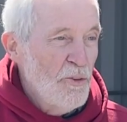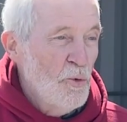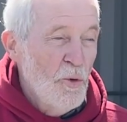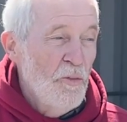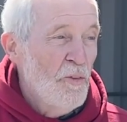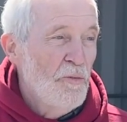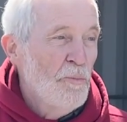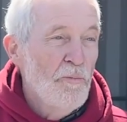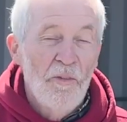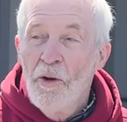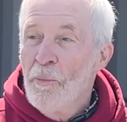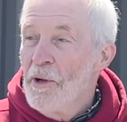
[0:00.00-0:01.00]
doing
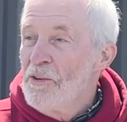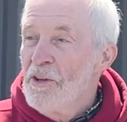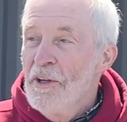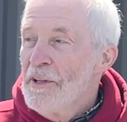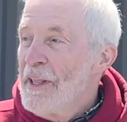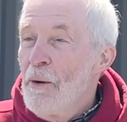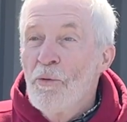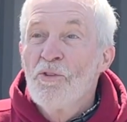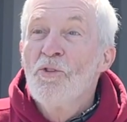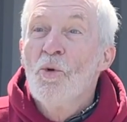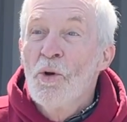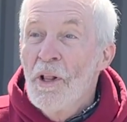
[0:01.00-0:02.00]
very much, that one's
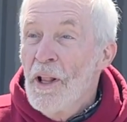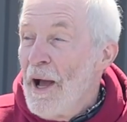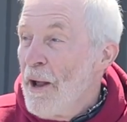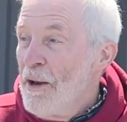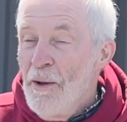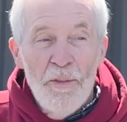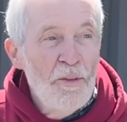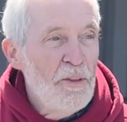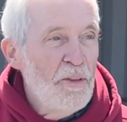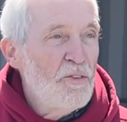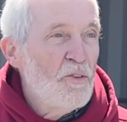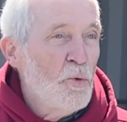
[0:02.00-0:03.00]
doing a lot.
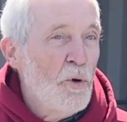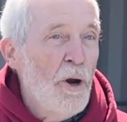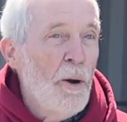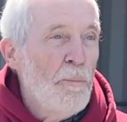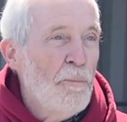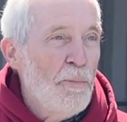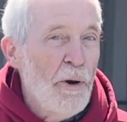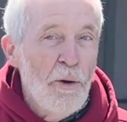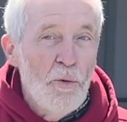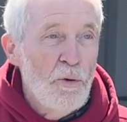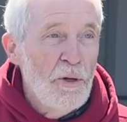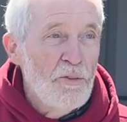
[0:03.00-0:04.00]
This is where our
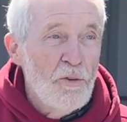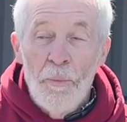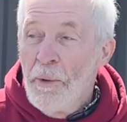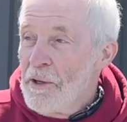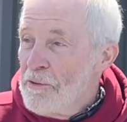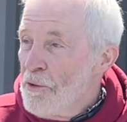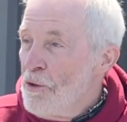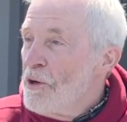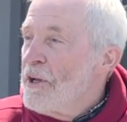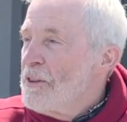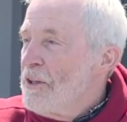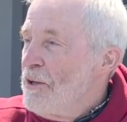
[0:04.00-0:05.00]
priorities are, because
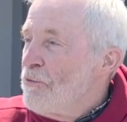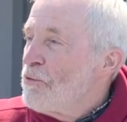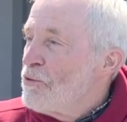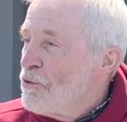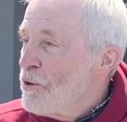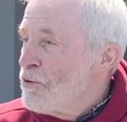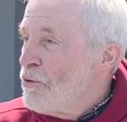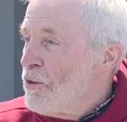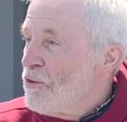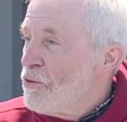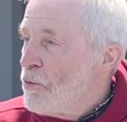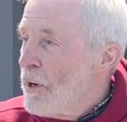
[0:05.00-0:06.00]
look at the infrastructure
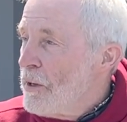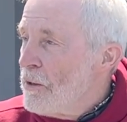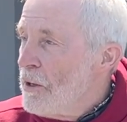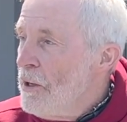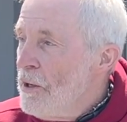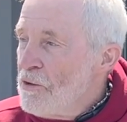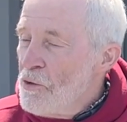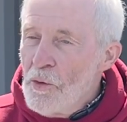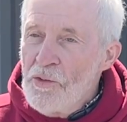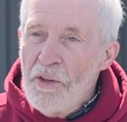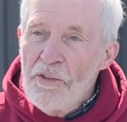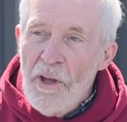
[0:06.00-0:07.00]
that's threatened. So
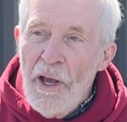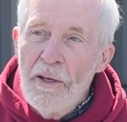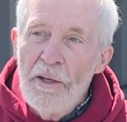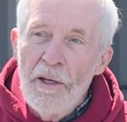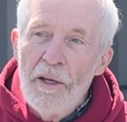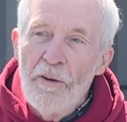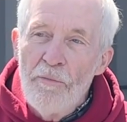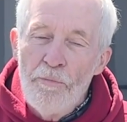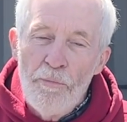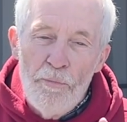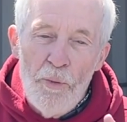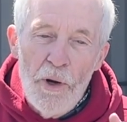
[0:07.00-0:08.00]
it's this idea of
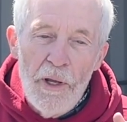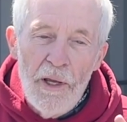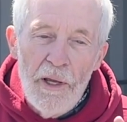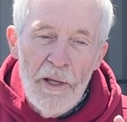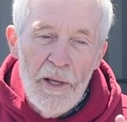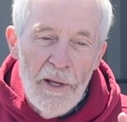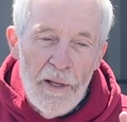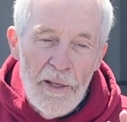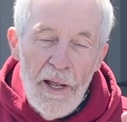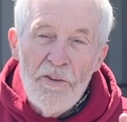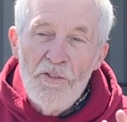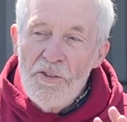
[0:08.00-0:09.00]
bringing
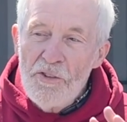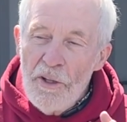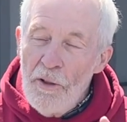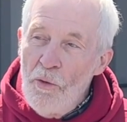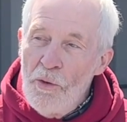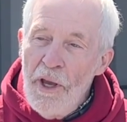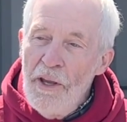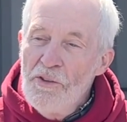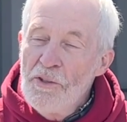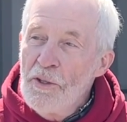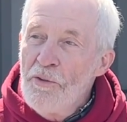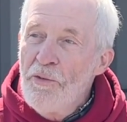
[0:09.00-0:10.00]
not just the
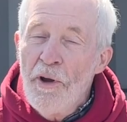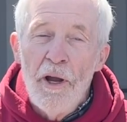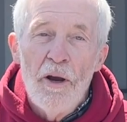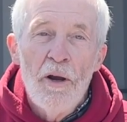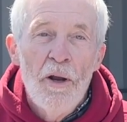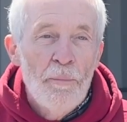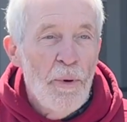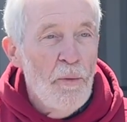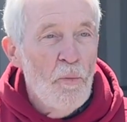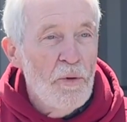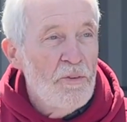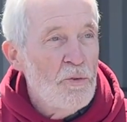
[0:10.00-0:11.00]
location of the fire, but
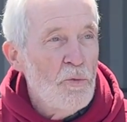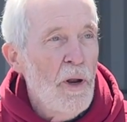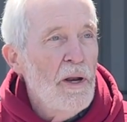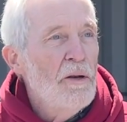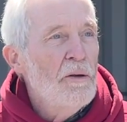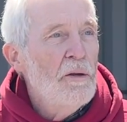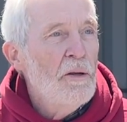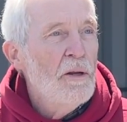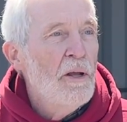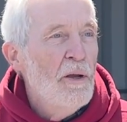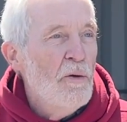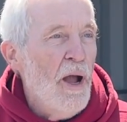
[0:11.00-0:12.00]
what's threatened,
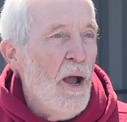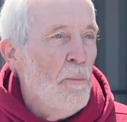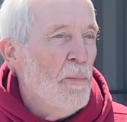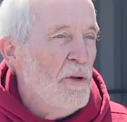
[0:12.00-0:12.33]
how